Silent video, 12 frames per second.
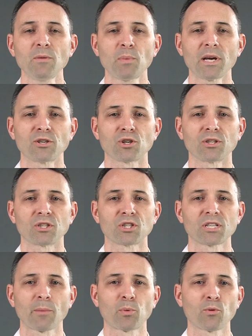the patient
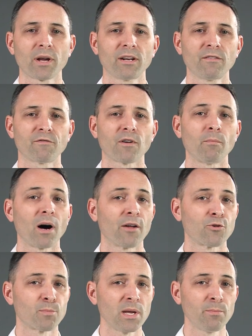separated from
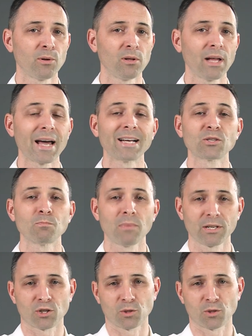other people as much